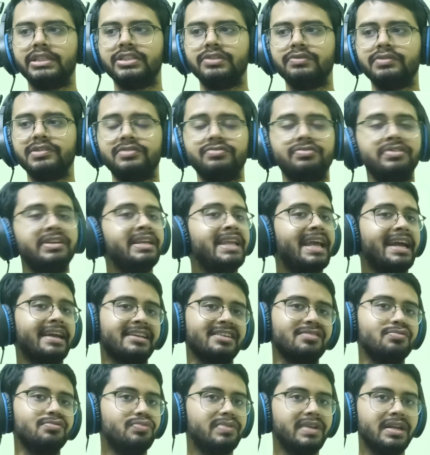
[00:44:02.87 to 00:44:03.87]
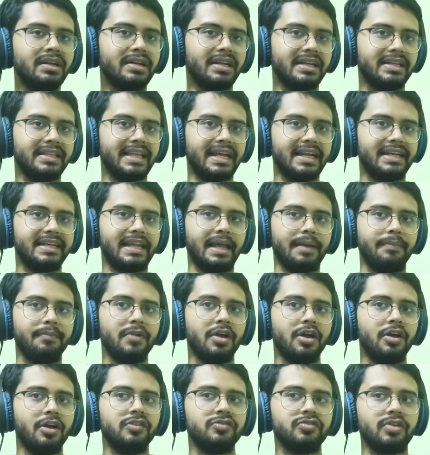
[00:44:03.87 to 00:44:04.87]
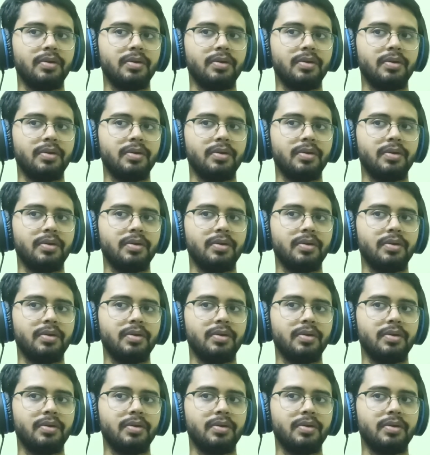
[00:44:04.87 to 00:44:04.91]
like, she was really acting weird at that time.